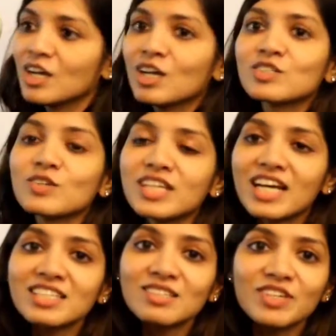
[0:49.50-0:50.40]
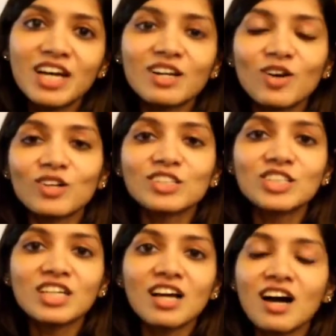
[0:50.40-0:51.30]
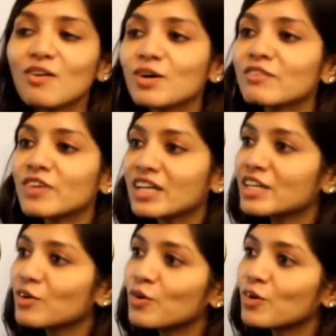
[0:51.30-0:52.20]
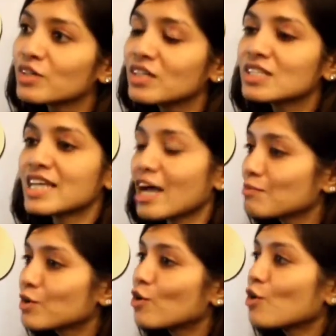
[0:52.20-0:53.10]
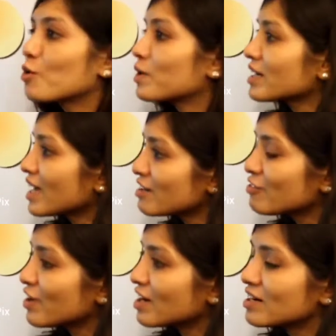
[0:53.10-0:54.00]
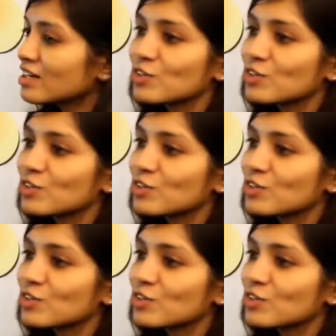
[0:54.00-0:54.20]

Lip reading: So yes, we are launching our very own Samco overnight fund,